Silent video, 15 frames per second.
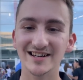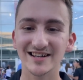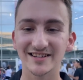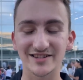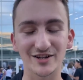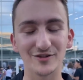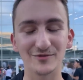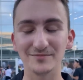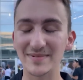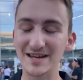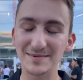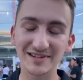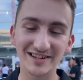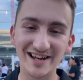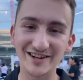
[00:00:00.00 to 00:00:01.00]
So
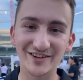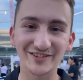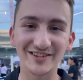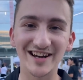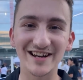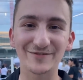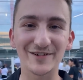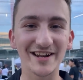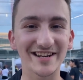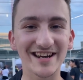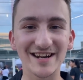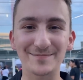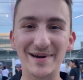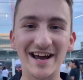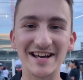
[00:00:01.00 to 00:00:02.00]
maybe later in life when I get
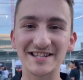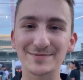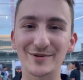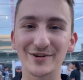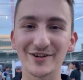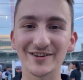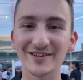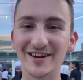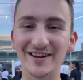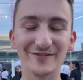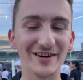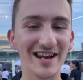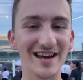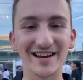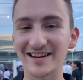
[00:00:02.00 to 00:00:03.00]
a passport and
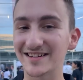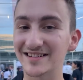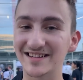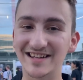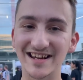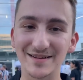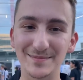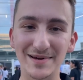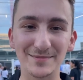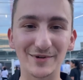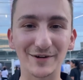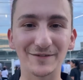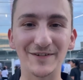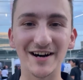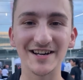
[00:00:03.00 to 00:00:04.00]
when I get a bit
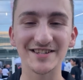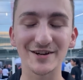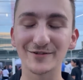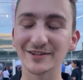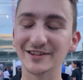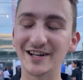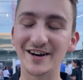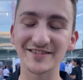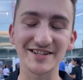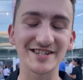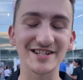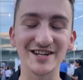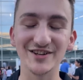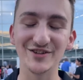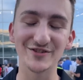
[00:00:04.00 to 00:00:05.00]
more funds, I would love to
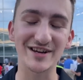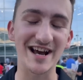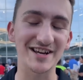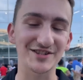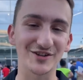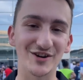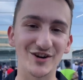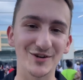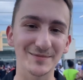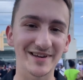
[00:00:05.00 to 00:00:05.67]
see a Newcastle home